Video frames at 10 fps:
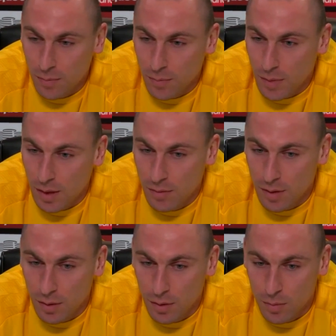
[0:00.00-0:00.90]
And I
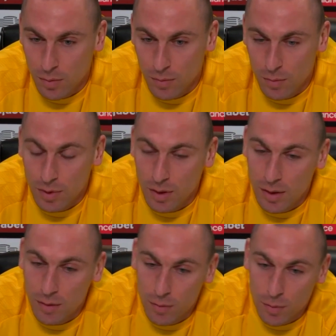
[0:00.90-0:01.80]
think we've
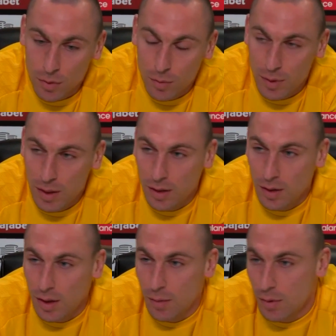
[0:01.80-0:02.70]
done that from the
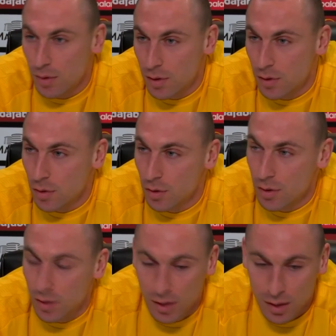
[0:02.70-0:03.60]
Copenhagen game into the St
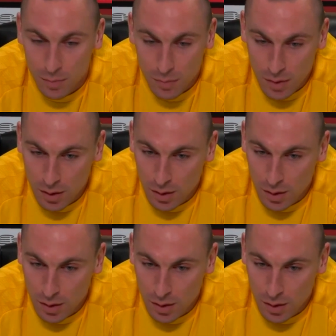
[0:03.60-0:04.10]
Johnstone game.